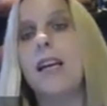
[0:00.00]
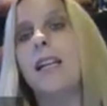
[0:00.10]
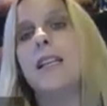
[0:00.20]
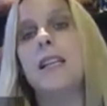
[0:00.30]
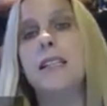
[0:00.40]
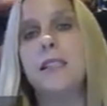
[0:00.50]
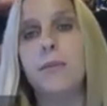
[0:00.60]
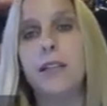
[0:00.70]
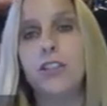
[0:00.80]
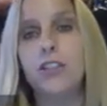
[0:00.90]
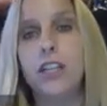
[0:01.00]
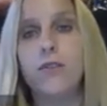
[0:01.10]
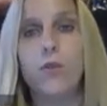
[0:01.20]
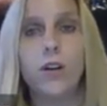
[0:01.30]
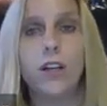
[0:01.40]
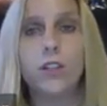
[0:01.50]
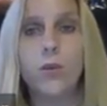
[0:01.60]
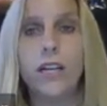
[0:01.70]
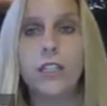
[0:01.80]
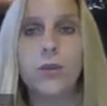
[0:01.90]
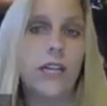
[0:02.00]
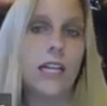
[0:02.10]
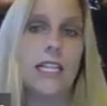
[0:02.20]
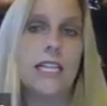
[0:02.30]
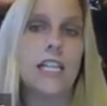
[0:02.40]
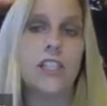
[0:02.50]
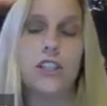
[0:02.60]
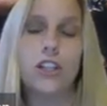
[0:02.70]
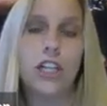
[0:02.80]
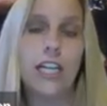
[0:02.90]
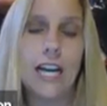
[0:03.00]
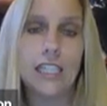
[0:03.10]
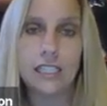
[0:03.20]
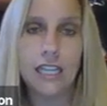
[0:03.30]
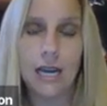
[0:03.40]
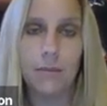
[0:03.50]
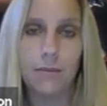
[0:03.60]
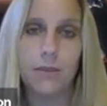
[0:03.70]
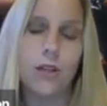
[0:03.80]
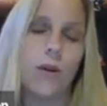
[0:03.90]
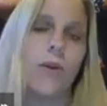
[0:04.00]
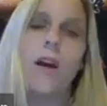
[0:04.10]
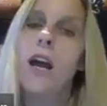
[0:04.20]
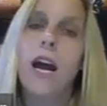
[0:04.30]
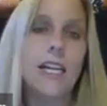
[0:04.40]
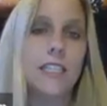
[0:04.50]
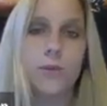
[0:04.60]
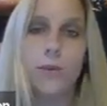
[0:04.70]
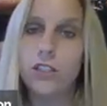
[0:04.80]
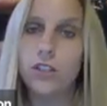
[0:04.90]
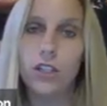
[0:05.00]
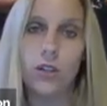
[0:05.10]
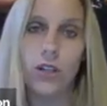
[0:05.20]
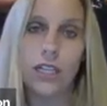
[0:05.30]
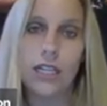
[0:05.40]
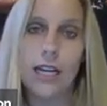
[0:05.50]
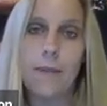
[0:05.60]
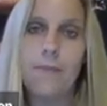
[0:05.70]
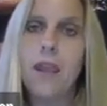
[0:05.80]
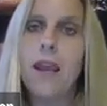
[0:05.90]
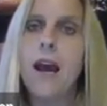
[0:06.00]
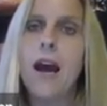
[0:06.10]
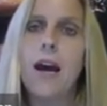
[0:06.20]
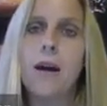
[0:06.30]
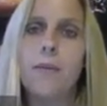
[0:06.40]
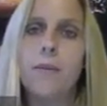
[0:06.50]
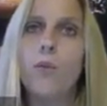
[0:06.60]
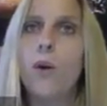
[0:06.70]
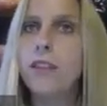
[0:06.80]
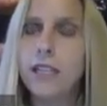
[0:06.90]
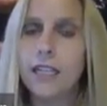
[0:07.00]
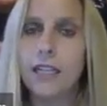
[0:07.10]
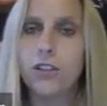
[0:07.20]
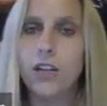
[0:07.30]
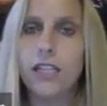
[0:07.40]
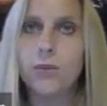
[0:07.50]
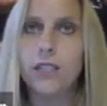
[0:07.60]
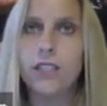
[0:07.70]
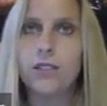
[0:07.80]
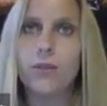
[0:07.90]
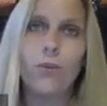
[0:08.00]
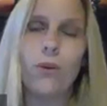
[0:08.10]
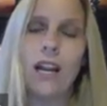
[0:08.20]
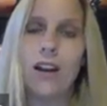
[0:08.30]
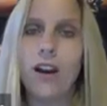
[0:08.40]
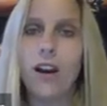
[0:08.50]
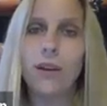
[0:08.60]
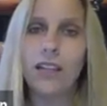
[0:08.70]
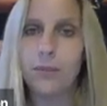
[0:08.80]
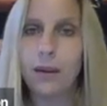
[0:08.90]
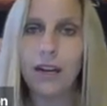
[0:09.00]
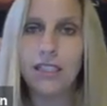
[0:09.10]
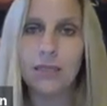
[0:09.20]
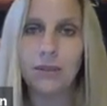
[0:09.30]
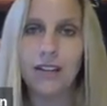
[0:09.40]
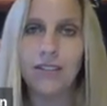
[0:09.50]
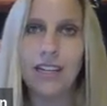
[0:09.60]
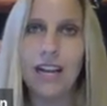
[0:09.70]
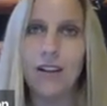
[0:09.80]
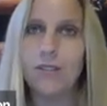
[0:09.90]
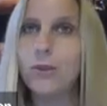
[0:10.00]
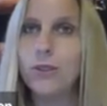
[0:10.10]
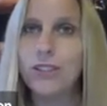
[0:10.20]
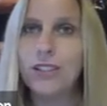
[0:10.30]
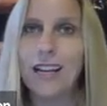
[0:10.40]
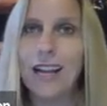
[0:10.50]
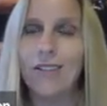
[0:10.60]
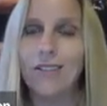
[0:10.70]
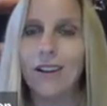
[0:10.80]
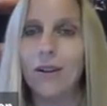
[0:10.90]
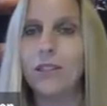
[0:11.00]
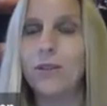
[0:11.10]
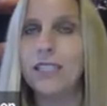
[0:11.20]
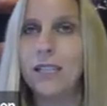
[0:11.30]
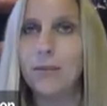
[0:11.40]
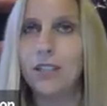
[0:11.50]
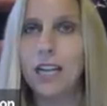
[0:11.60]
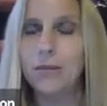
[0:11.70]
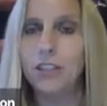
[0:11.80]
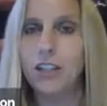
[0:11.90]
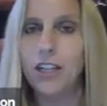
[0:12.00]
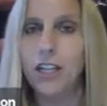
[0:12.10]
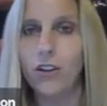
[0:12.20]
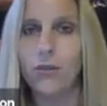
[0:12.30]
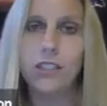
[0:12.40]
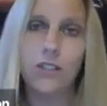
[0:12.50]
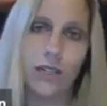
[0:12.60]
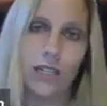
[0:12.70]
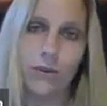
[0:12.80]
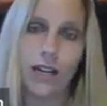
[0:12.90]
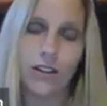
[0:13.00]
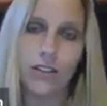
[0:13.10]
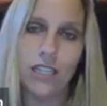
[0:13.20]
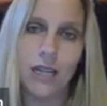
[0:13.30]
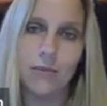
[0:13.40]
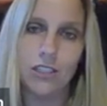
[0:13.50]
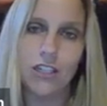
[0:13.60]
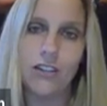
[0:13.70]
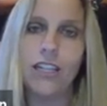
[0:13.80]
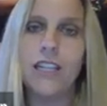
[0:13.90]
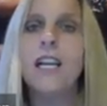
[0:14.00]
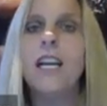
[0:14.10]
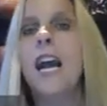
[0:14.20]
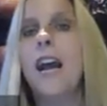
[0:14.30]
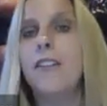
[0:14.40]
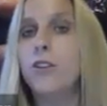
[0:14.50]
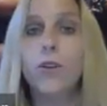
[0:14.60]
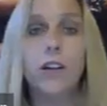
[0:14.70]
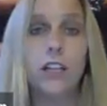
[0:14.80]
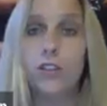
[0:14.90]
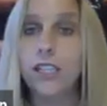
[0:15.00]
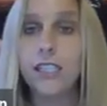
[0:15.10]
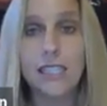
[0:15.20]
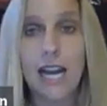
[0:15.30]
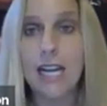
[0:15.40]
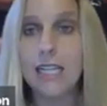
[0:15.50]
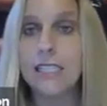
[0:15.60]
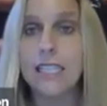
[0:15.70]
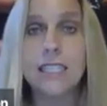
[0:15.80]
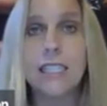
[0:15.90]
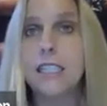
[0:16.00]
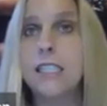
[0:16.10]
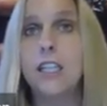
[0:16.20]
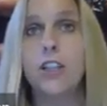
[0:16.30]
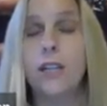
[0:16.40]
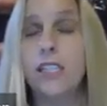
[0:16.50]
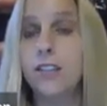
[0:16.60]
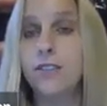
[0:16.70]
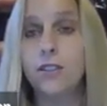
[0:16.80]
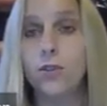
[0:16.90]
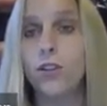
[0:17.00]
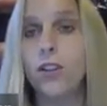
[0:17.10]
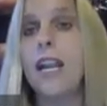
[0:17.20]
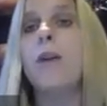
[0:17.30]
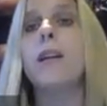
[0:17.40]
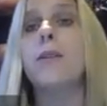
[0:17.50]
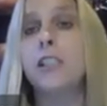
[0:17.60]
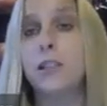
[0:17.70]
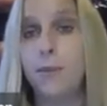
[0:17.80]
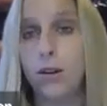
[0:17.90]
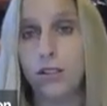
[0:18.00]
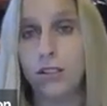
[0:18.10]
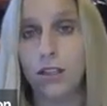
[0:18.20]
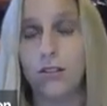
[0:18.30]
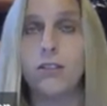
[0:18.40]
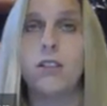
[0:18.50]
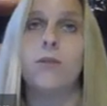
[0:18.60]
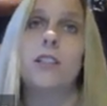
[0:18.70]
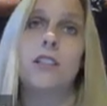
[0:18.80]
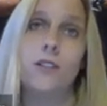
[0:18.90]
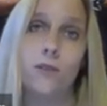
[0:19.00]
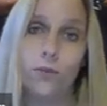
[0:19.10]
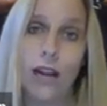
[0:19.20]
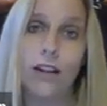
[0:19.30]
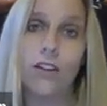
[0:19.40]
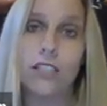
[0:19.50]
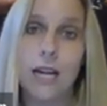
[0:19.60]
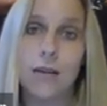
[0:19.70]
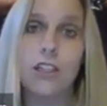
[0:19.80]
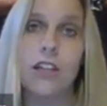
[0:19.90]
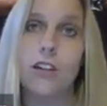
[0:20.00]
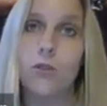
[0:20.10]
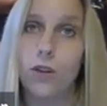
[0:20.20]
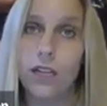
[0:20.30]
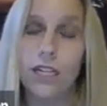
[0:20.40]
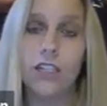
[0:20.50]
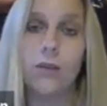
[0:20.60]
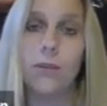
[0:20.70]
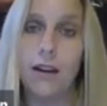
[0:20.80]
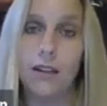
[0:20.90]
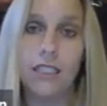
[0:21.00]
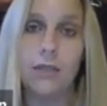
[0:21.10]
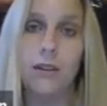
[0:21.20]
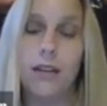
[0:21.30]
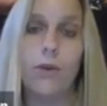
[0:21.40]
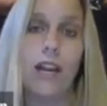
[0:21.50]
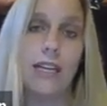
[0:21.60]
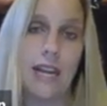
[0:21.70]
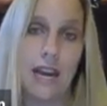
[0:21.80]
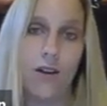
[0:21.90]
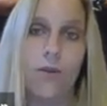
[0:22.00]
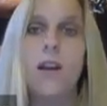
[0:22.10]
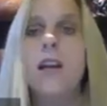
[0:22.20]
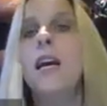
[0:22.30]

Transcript: And it's Administrative Order 2020-30-temp. So I just went and took a look at it. One thing it addressed was, where are we in the parenting plan right now? School's let out. Are we doing summer time sharing or are we doing regular time sharing? And the court addresses that. It says continue as if school let out when it was supposed to. So we do regular time sharing according to your parenting plan right now.